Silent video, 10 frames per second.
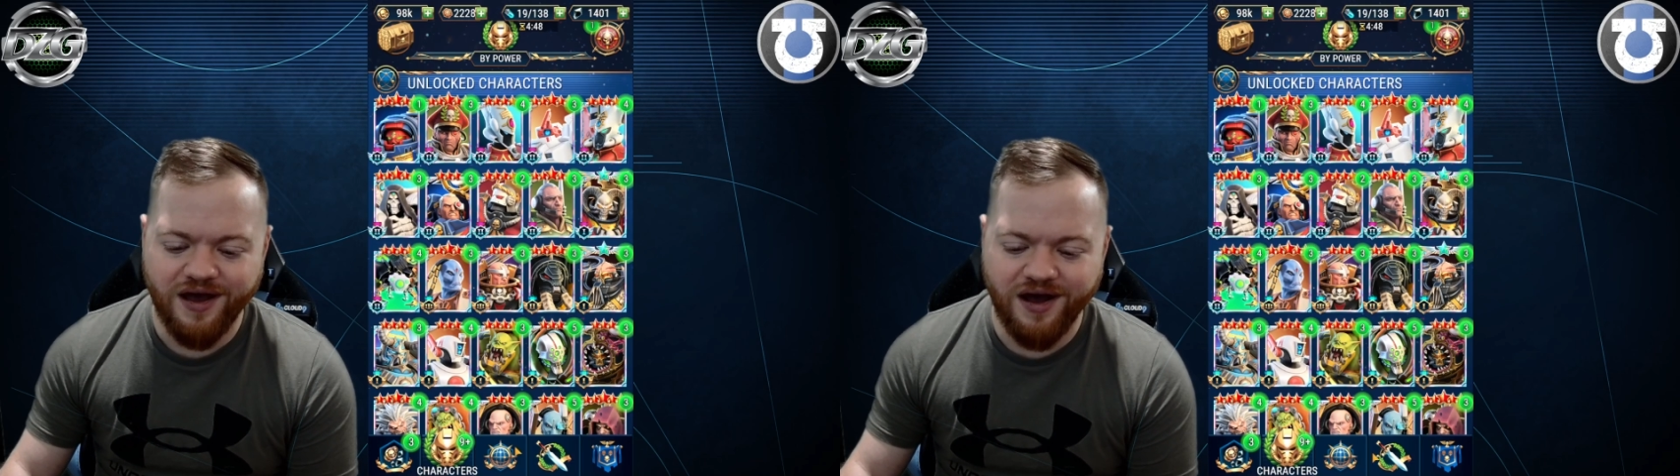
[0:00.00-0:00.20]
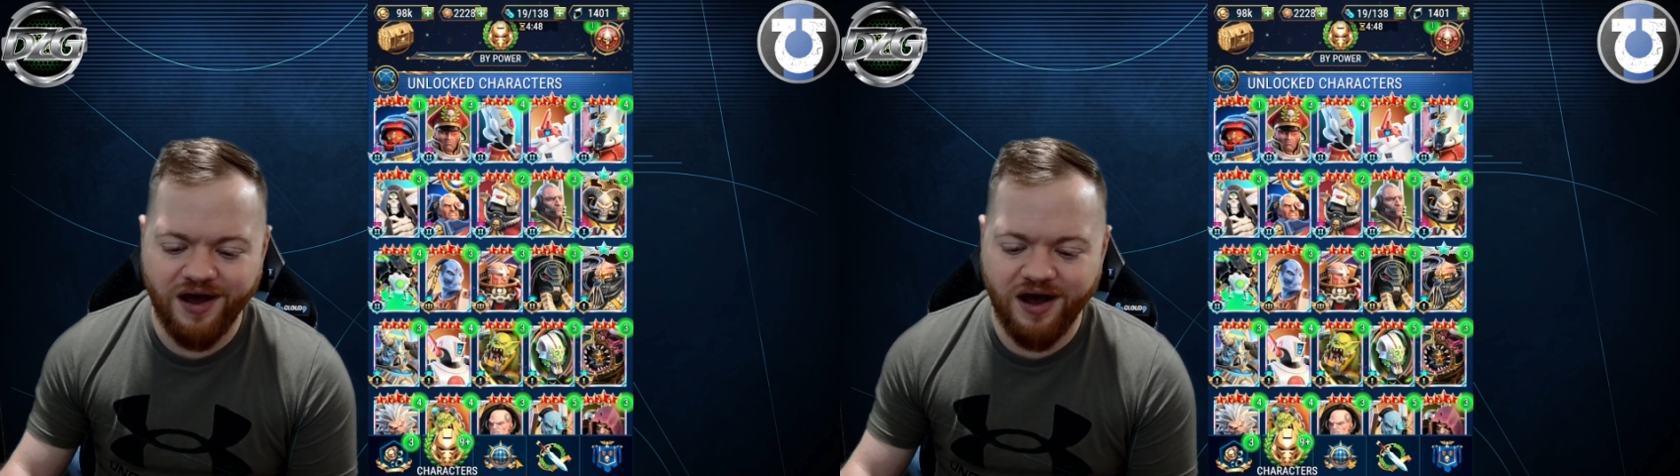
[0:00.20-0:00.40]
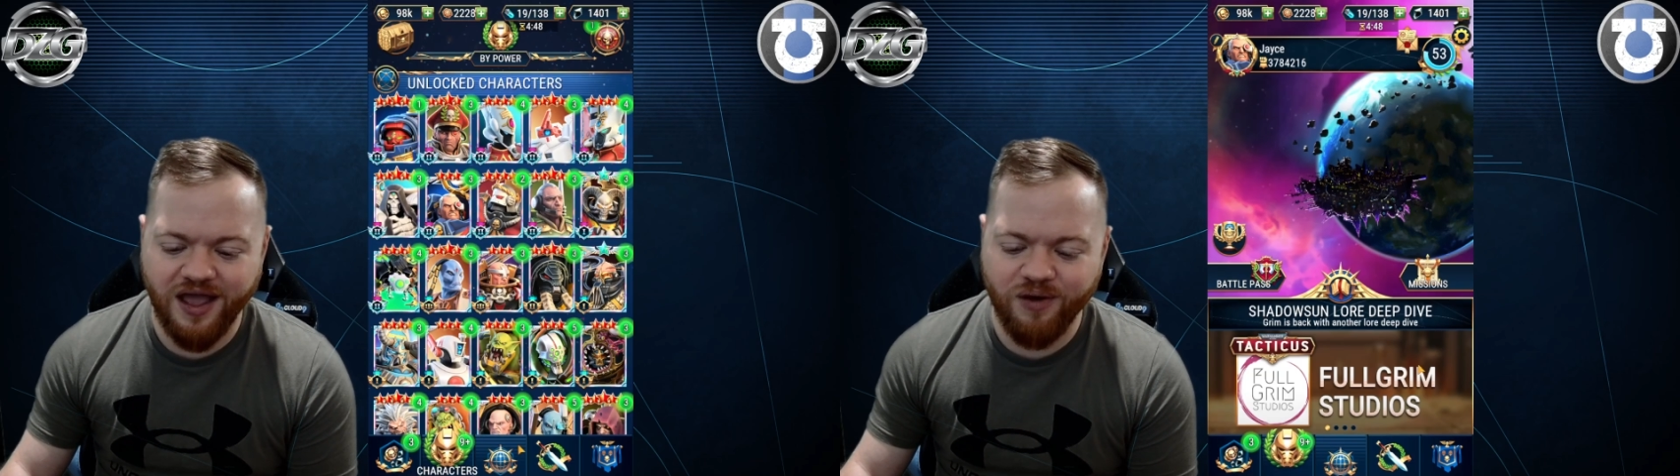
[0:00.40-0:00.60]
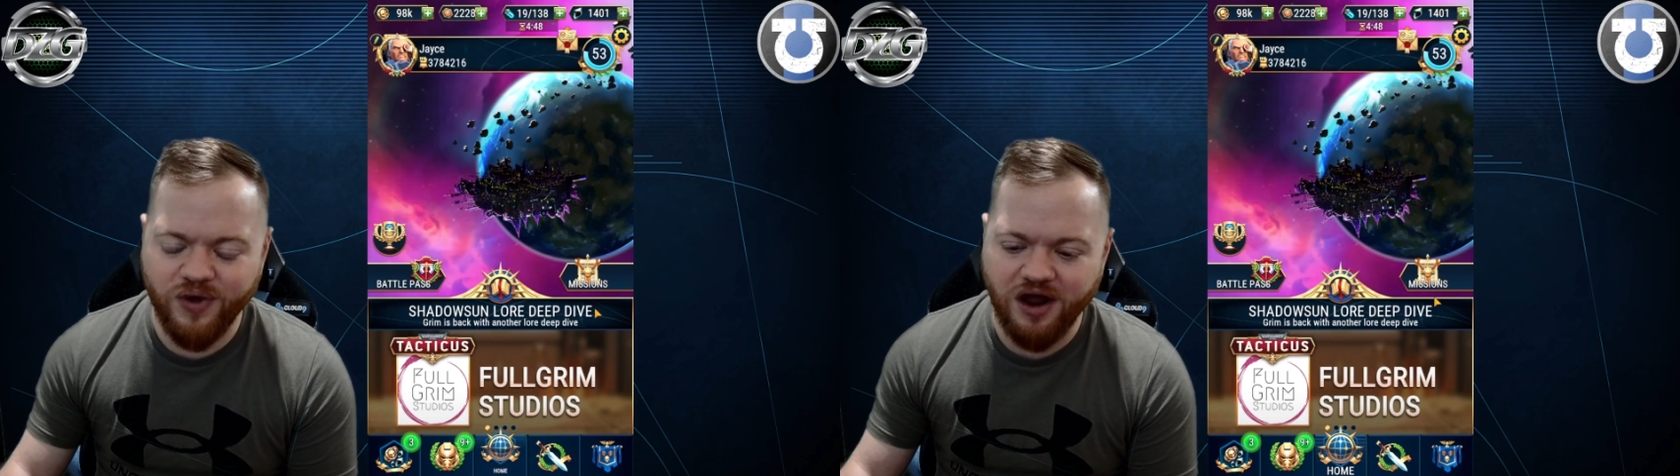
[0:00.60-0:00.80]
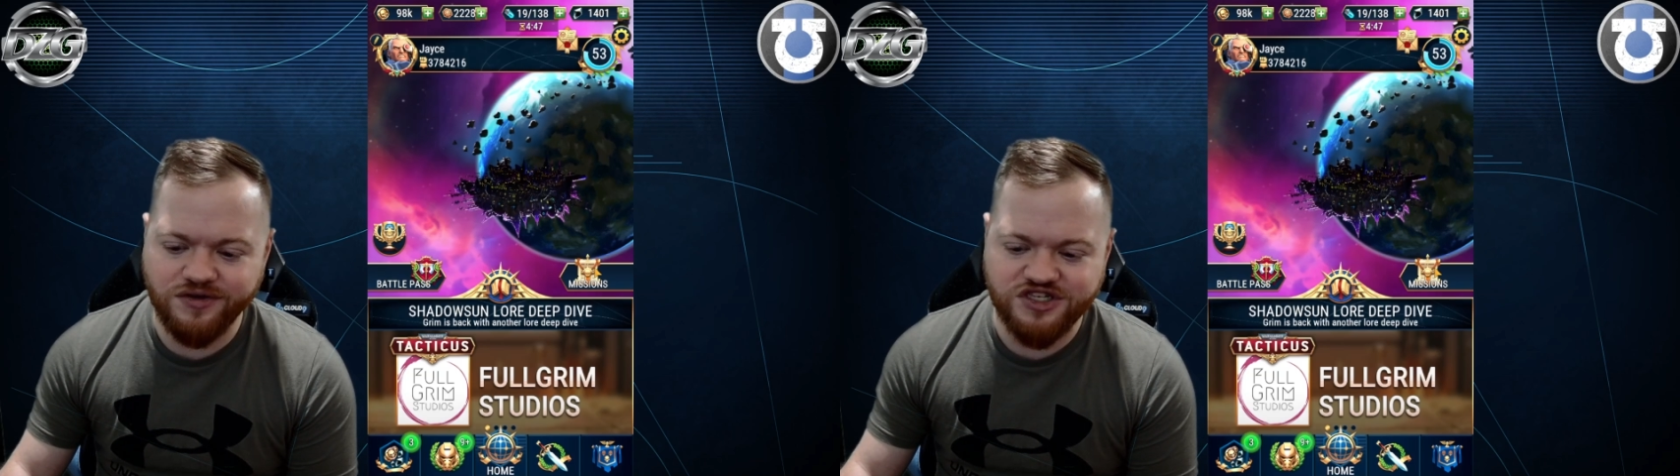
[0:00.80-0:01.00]
And we
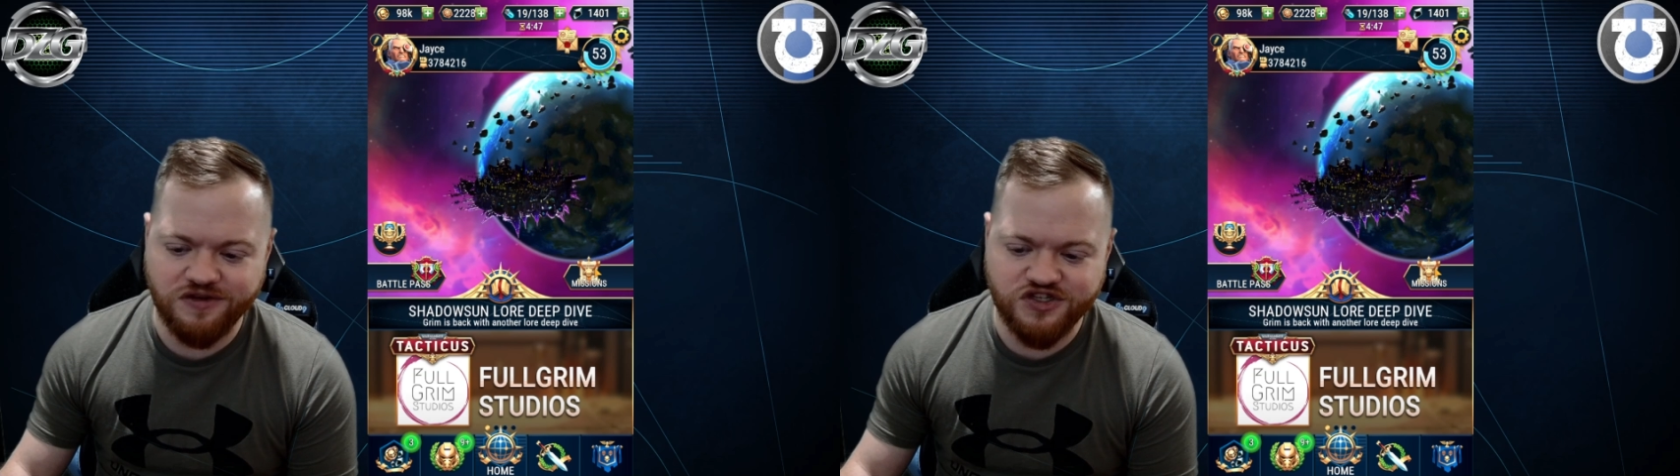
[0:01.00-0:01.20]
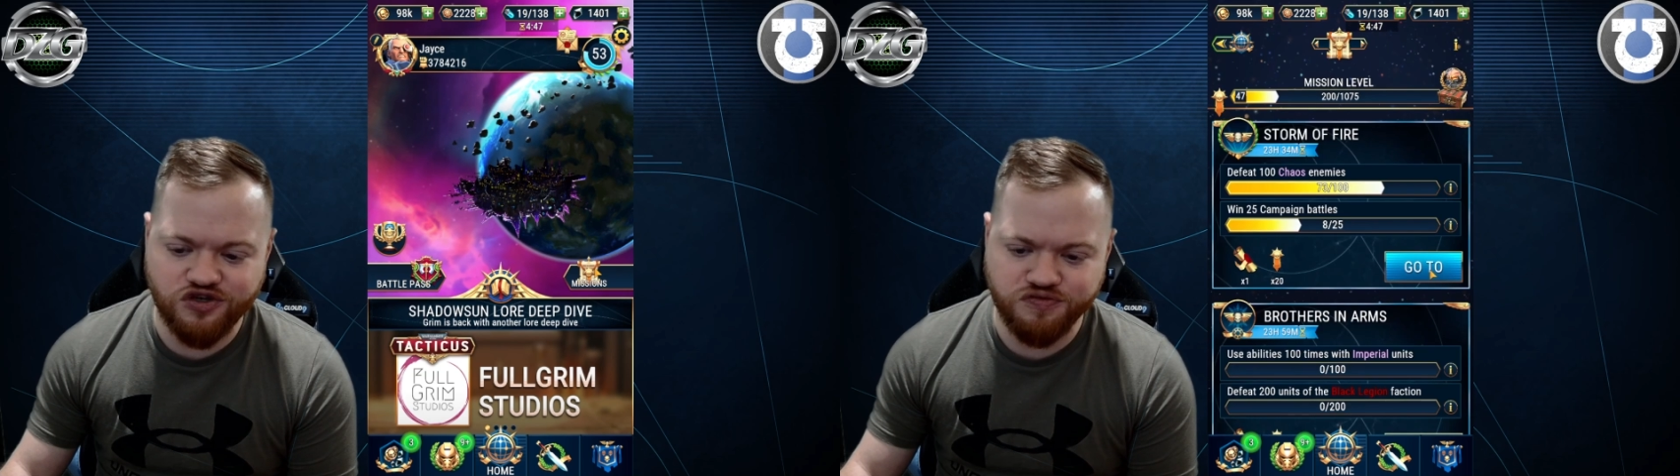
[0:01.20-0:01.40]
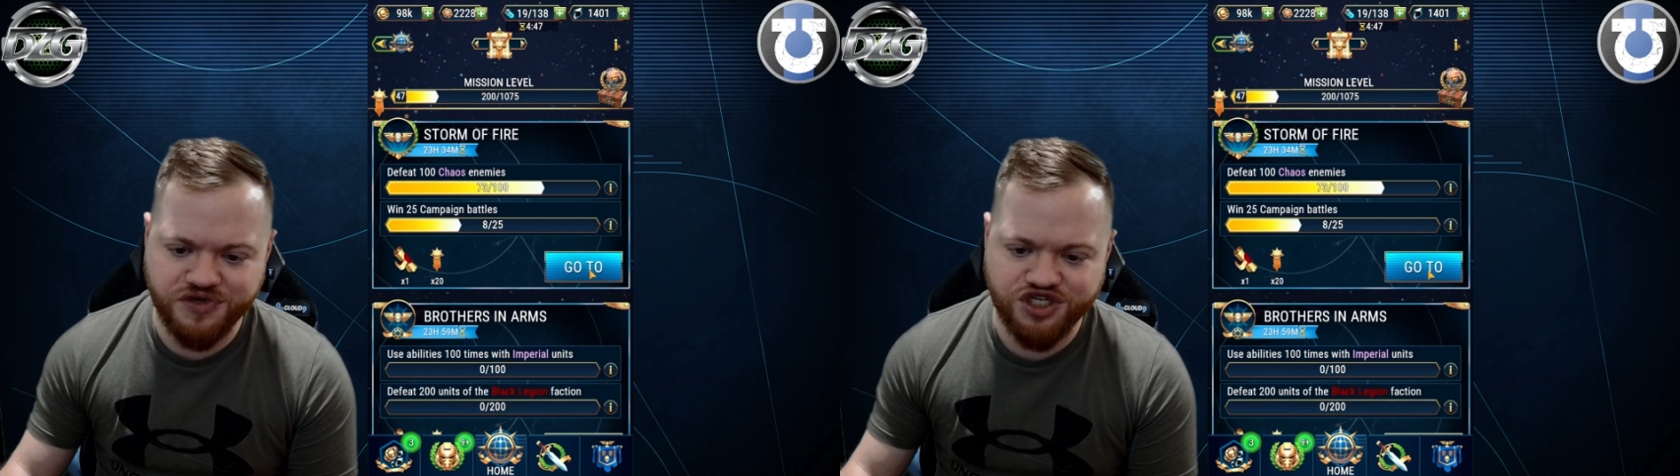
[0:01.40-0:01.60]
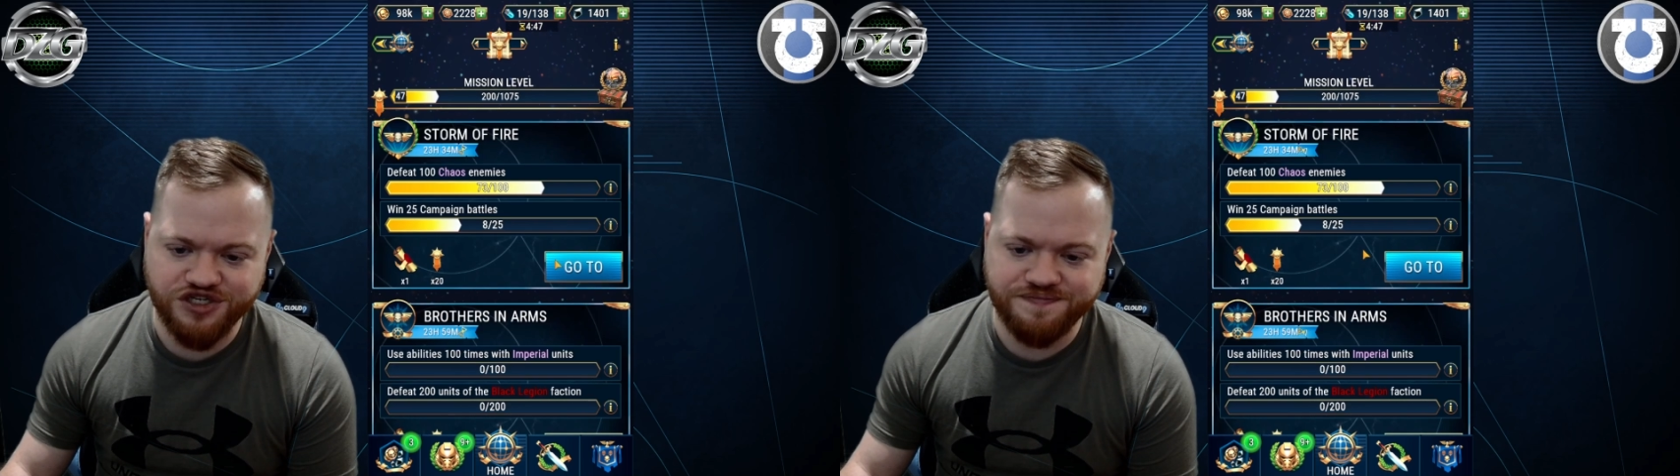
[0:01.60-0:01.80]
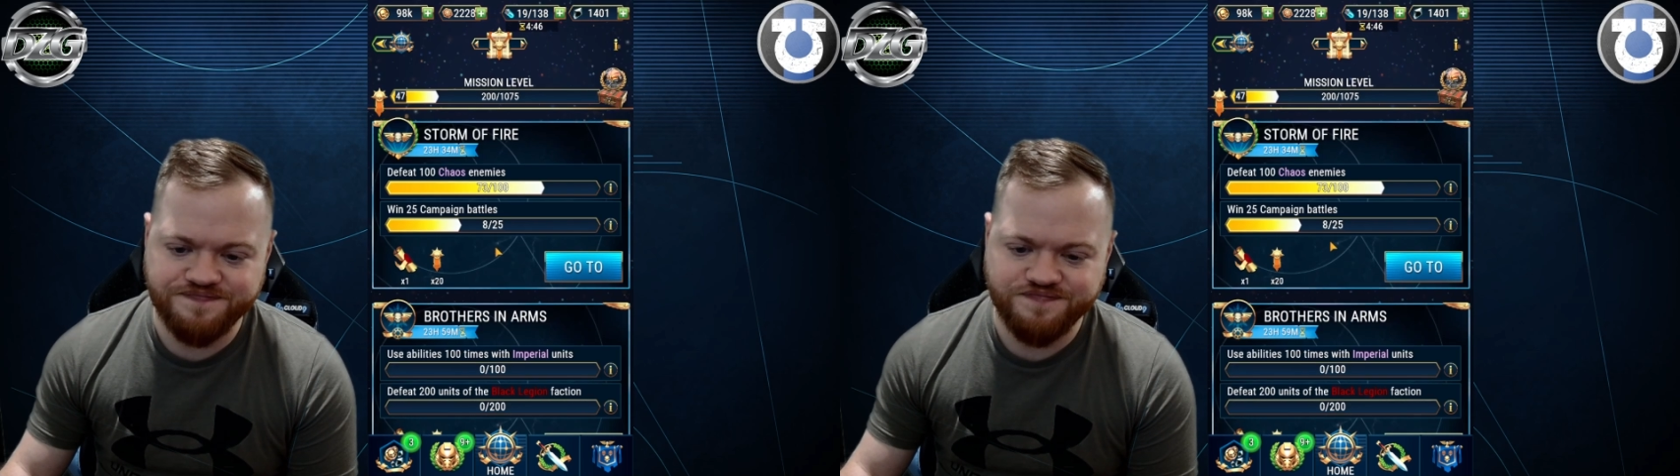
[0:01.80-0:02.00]
got ourselves a new mission.